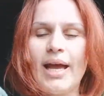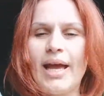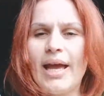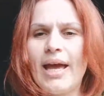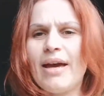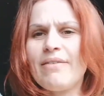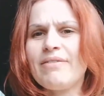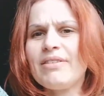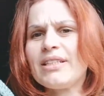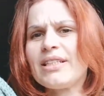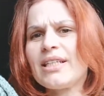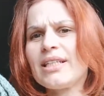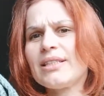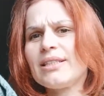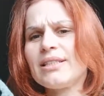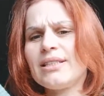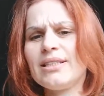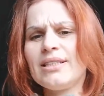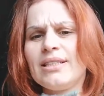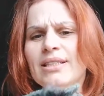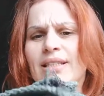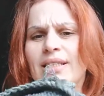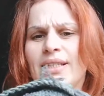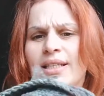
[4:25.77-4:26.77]
I haven't
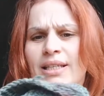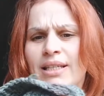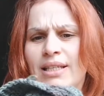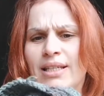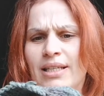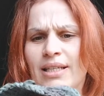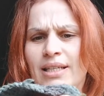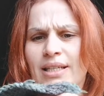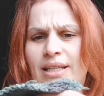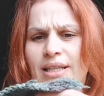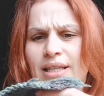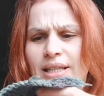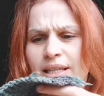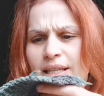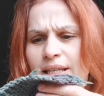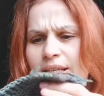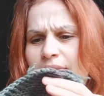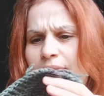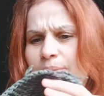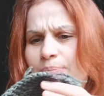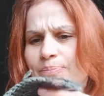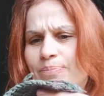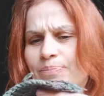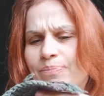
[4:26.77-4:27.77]
cut
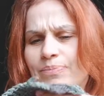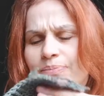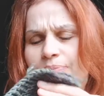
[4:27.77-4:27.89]
the